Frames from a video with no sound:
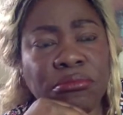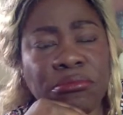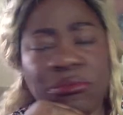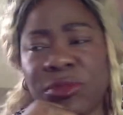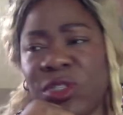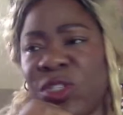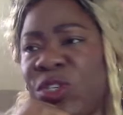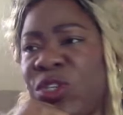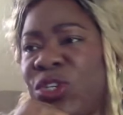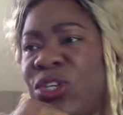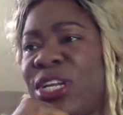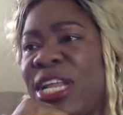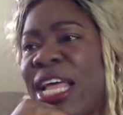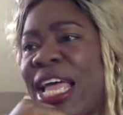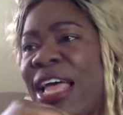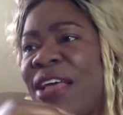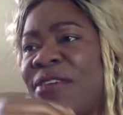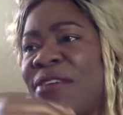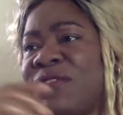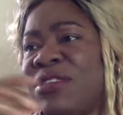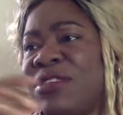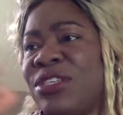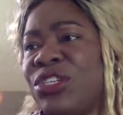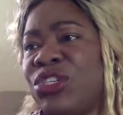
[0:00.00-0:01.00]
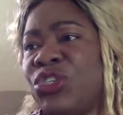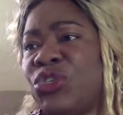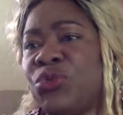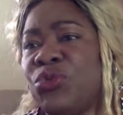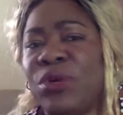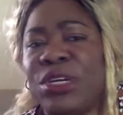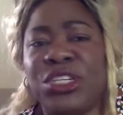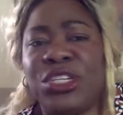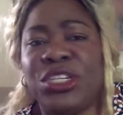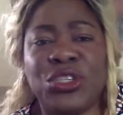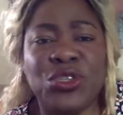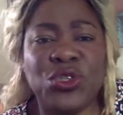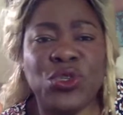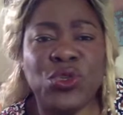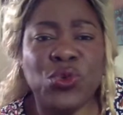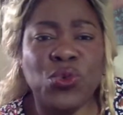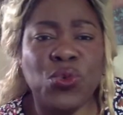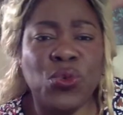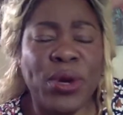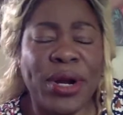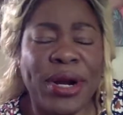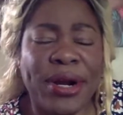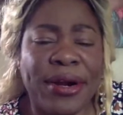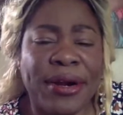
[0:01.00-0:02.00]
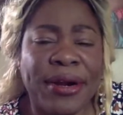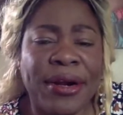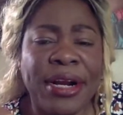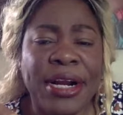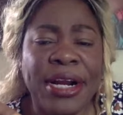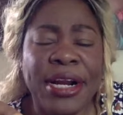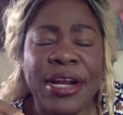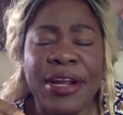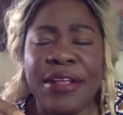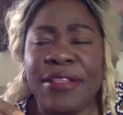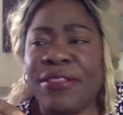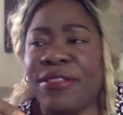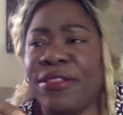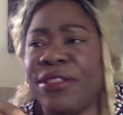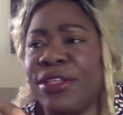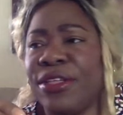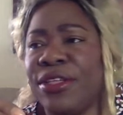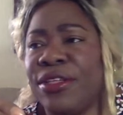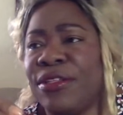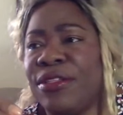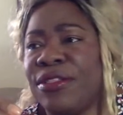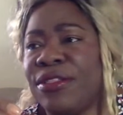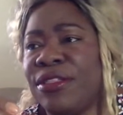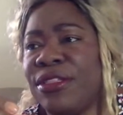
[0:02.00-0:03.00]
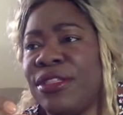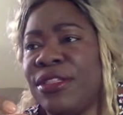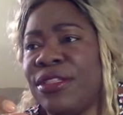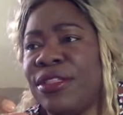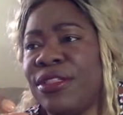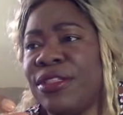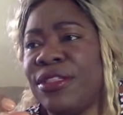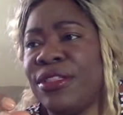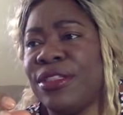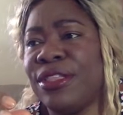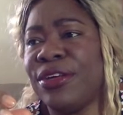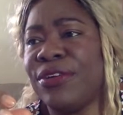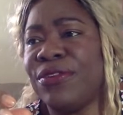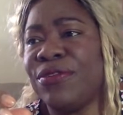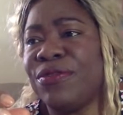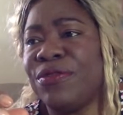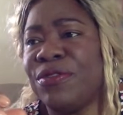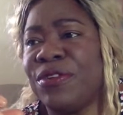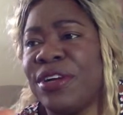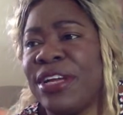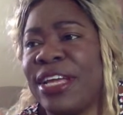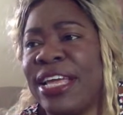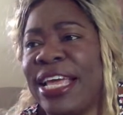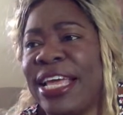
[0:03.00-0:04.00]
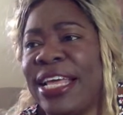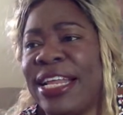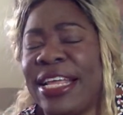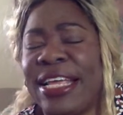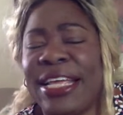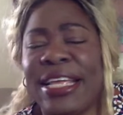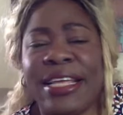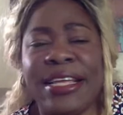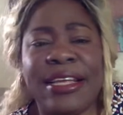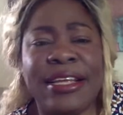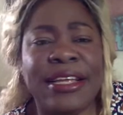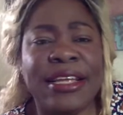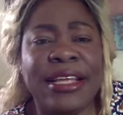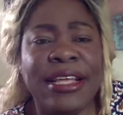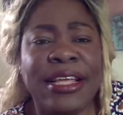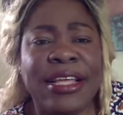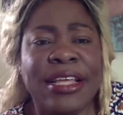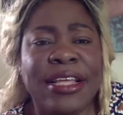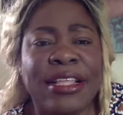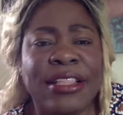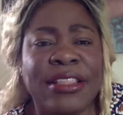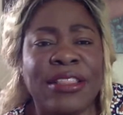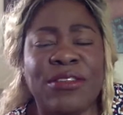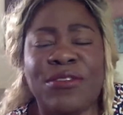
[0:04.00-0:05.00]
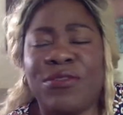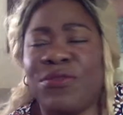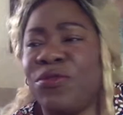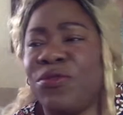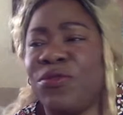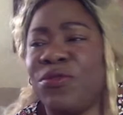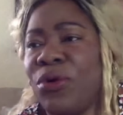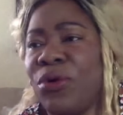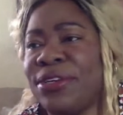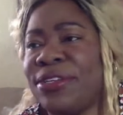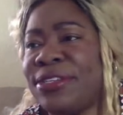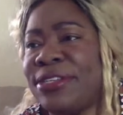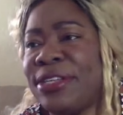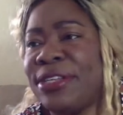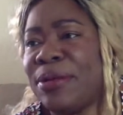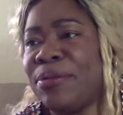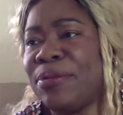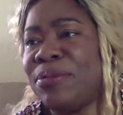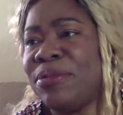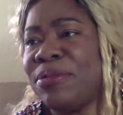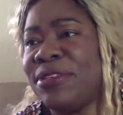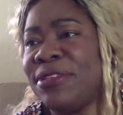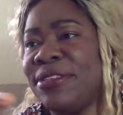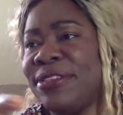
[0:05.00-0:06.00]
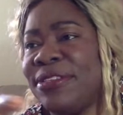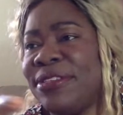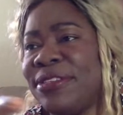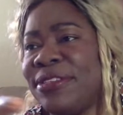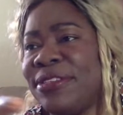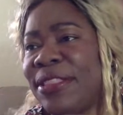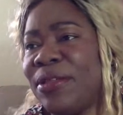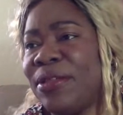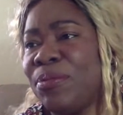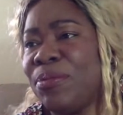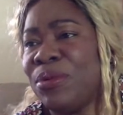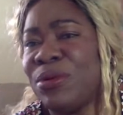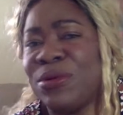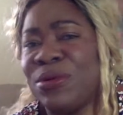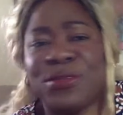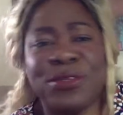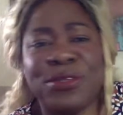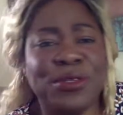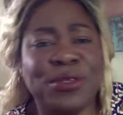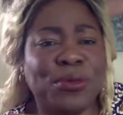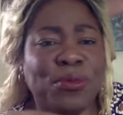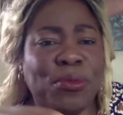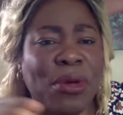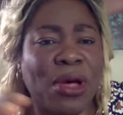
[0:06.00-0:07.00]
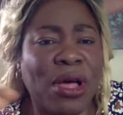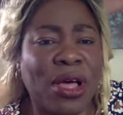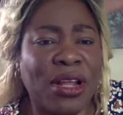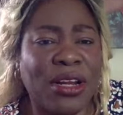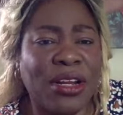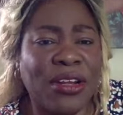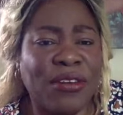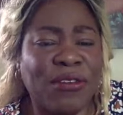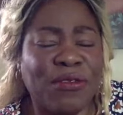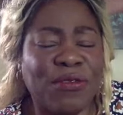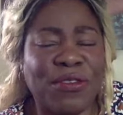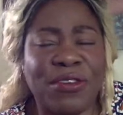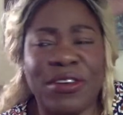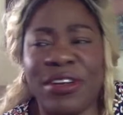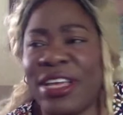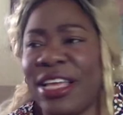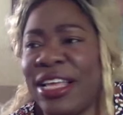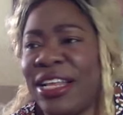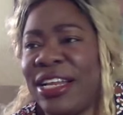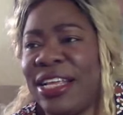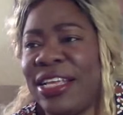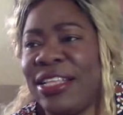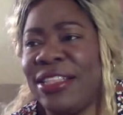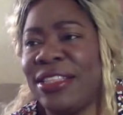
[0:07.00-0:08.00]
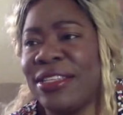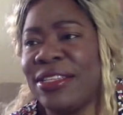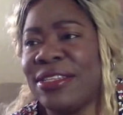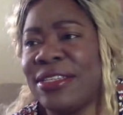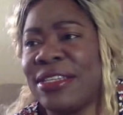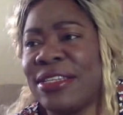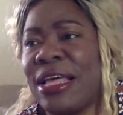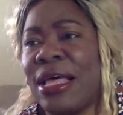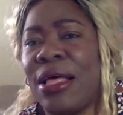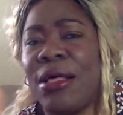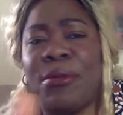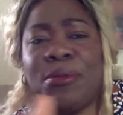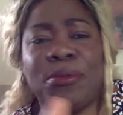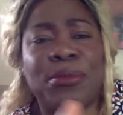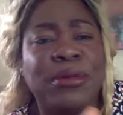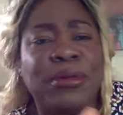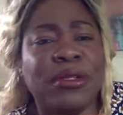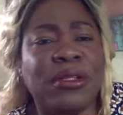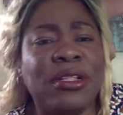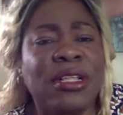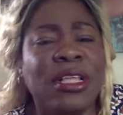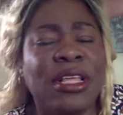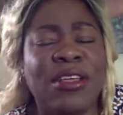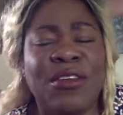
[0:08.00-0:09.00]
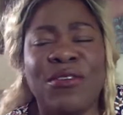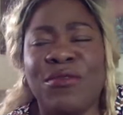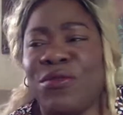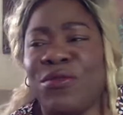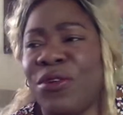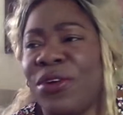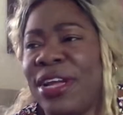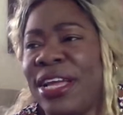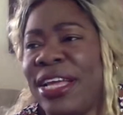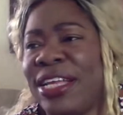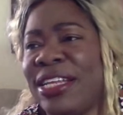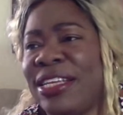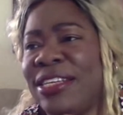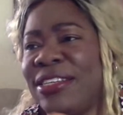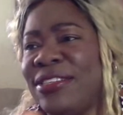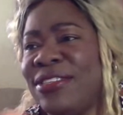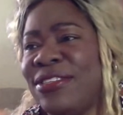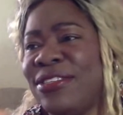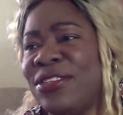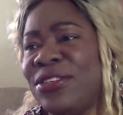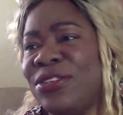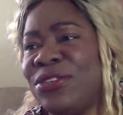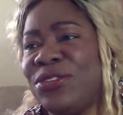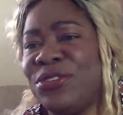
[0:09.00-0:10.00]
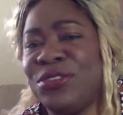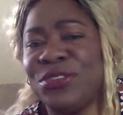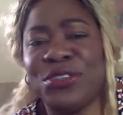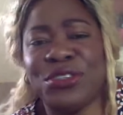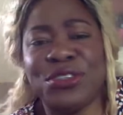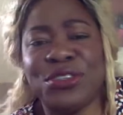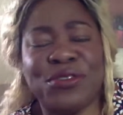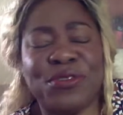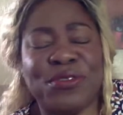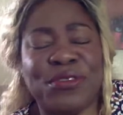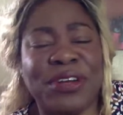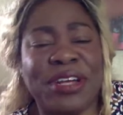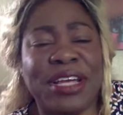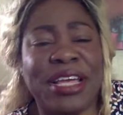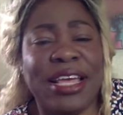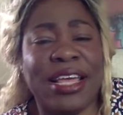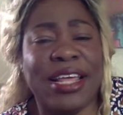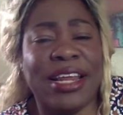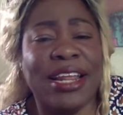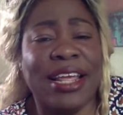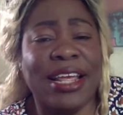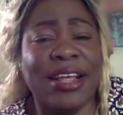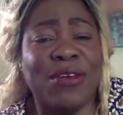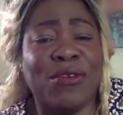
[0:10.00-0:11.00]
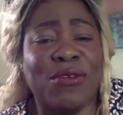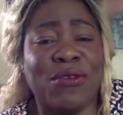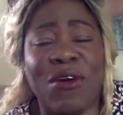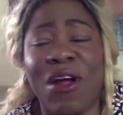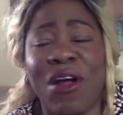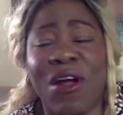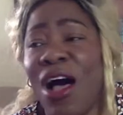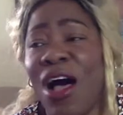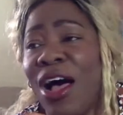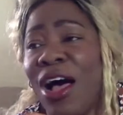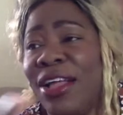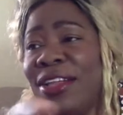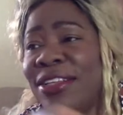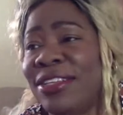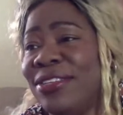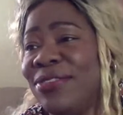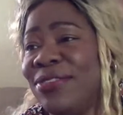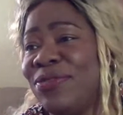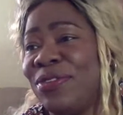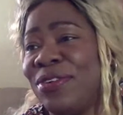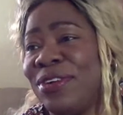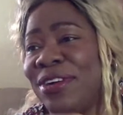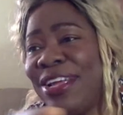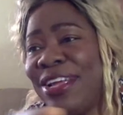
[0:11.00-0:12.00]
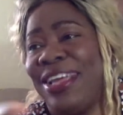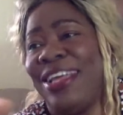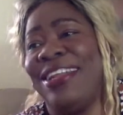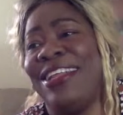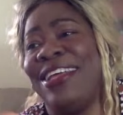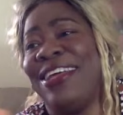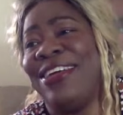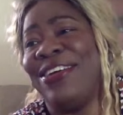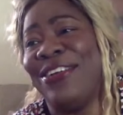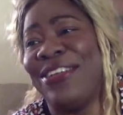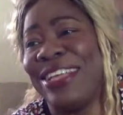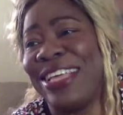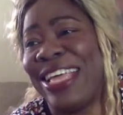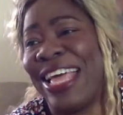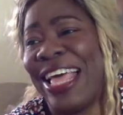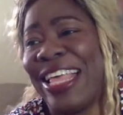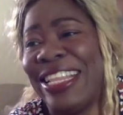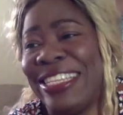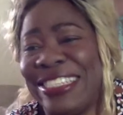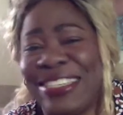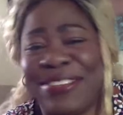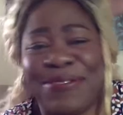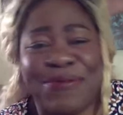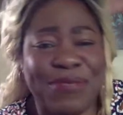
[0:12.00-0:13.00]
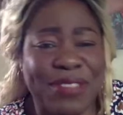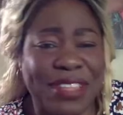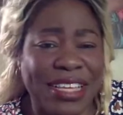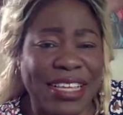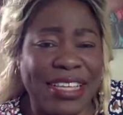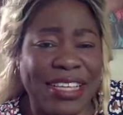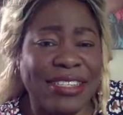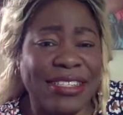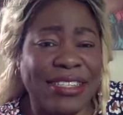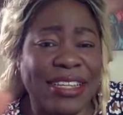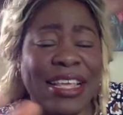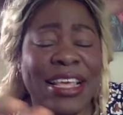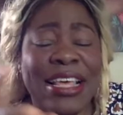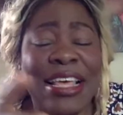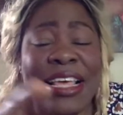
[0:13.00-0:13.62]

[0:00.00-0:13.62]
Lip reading: You're going to have situations where they're forgetting the forceps inside the person's body, or forgetting the scalpel, forgetting scissors, forgetting rods, forgetting all kinds of things,